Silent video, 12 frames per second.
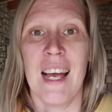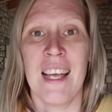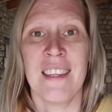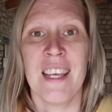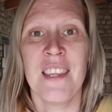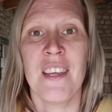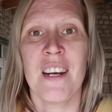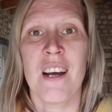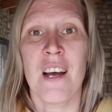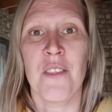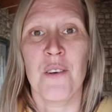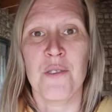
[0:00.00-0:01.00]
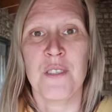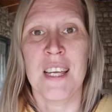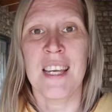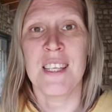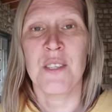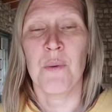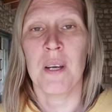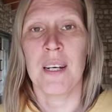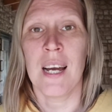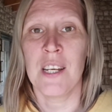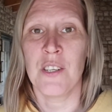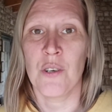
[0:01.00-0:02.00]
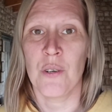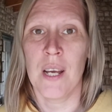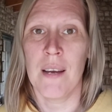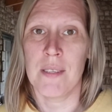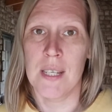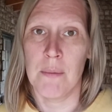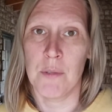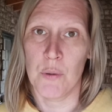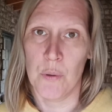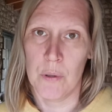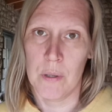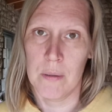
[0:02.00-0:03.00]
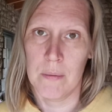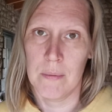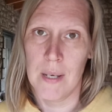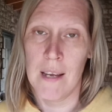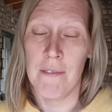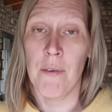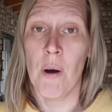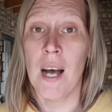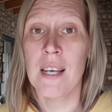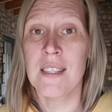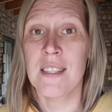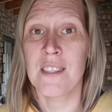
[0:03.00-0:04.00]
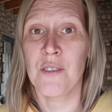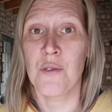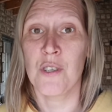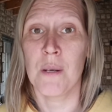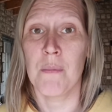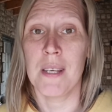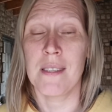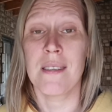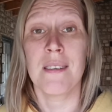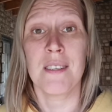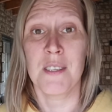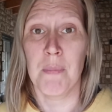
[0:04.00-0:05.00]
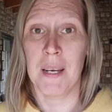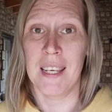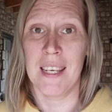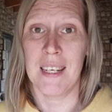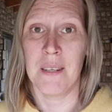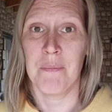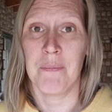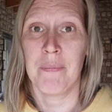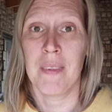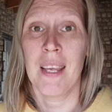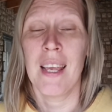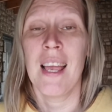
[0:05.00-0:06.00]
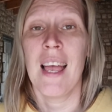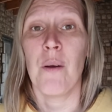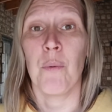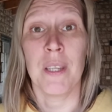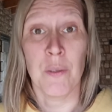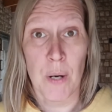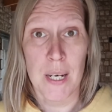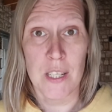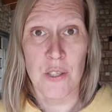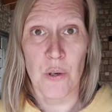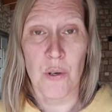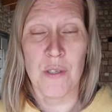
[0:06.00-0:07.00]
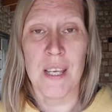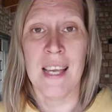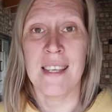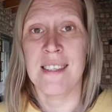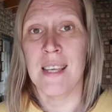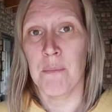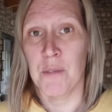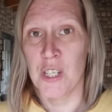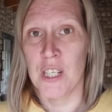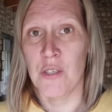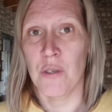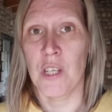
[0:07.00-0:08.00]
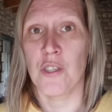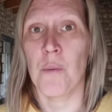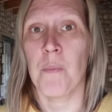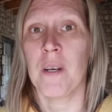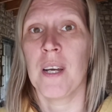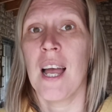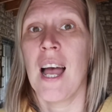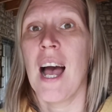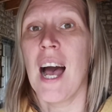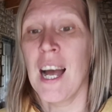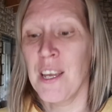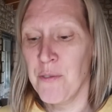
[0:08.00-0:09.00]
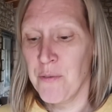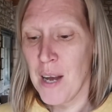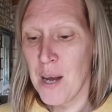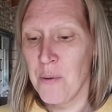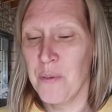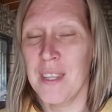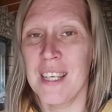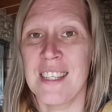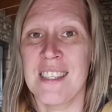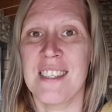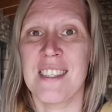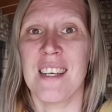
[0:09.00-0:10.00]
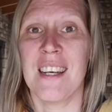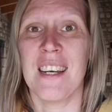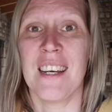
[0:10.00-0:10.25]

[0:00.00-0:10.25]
And then there are those days when I don't have time to cook. And for us, this usually means spaghetti with ready sauce and some cheese on the top. I found this